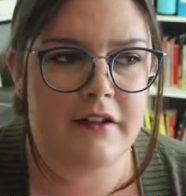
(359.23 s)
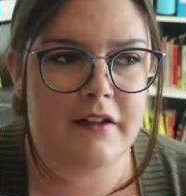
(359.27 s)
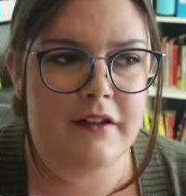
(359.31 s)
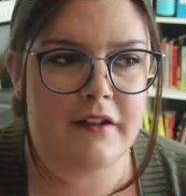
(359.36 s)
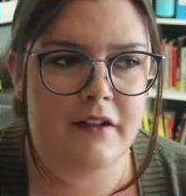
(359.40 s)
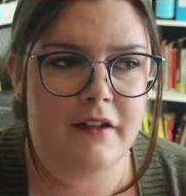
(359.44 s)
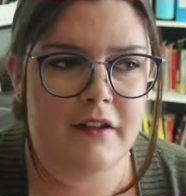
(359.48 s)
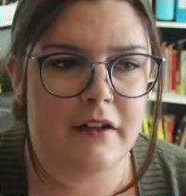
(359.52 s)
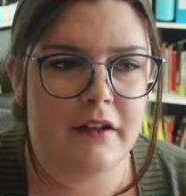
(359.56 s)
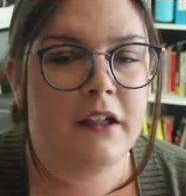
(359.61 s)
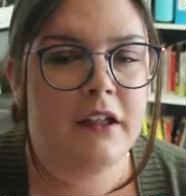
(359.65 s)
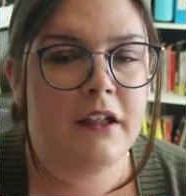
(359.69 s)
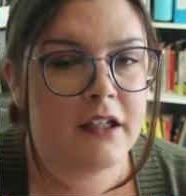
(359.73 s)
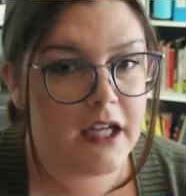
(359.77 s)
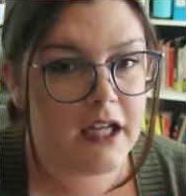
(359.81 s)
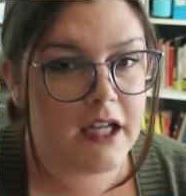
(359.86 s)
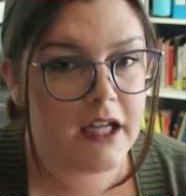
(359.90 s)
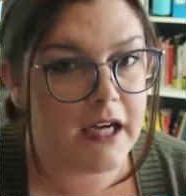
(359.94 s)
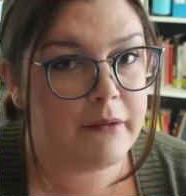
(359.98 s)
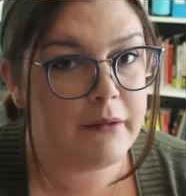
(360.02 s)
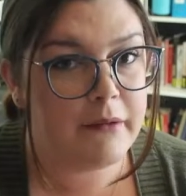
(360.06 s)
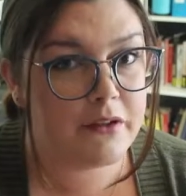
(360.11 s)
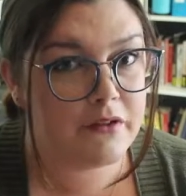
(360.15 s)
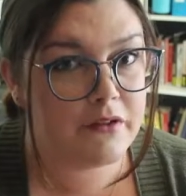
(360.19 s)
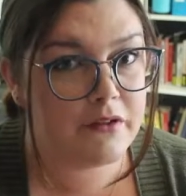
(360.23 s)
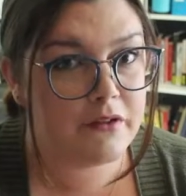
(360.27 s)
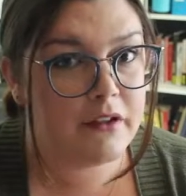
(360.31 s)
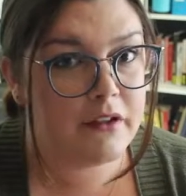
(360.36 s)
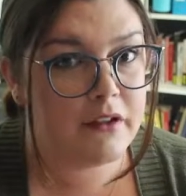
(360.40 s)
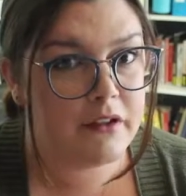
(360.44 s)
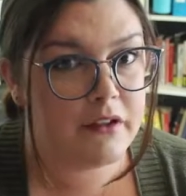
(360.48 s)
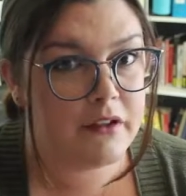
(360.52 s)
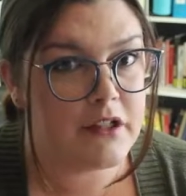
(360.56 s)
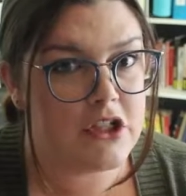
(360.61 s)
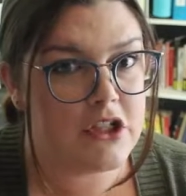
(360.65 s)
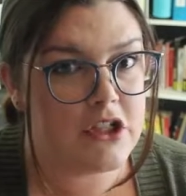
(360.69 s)
so I was
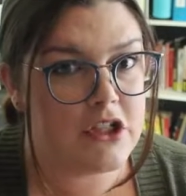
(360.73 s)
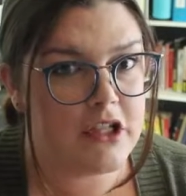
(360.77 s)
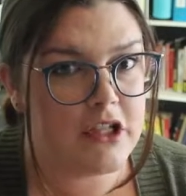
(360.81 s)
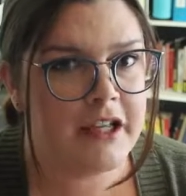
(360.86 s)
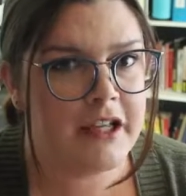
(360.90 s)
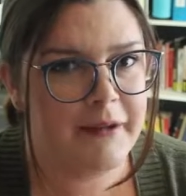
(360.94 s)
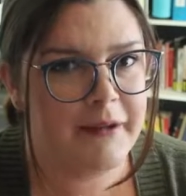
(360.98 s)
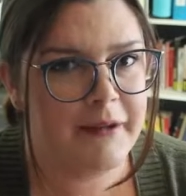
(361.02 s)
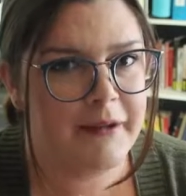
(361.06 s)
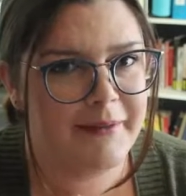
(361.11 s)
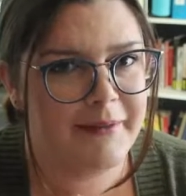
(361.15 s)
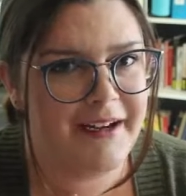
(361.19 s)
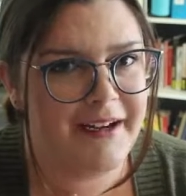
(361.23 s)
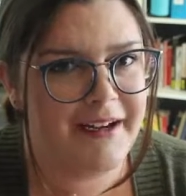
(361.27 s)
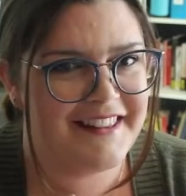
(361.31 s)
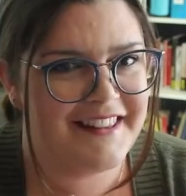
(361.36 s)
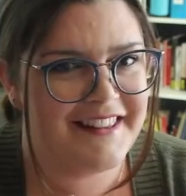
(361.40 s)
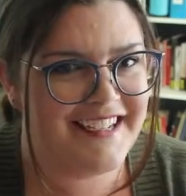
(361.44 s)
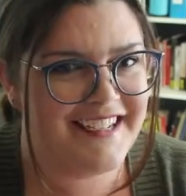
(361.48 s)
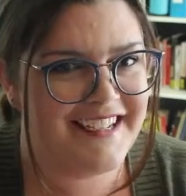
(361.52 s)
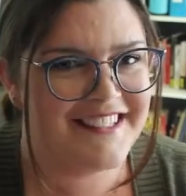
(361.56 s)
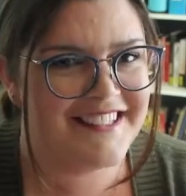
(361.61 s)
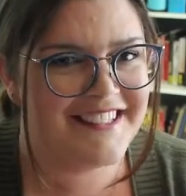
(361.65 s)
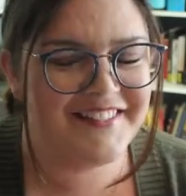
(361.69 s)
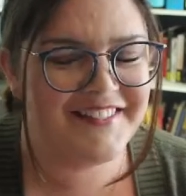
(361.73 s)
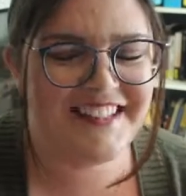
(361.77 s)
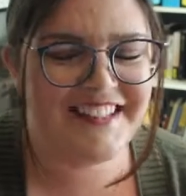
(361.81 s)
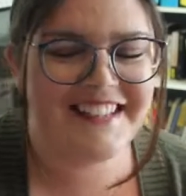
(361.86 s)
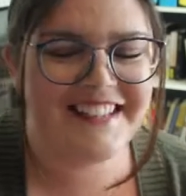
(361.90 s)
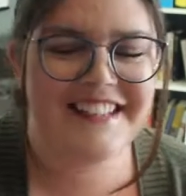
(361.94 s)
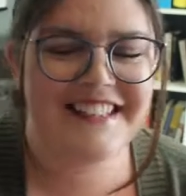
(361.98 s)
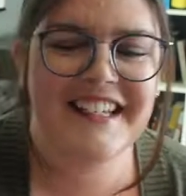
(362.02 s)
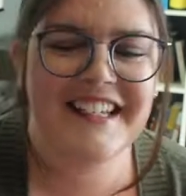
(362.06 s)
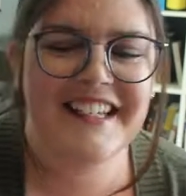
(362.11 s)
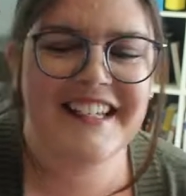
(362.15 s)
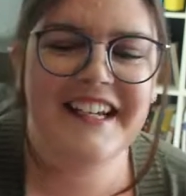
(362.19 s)
really reaching by the end of
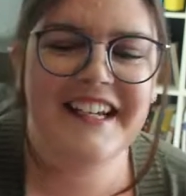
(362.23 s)
this.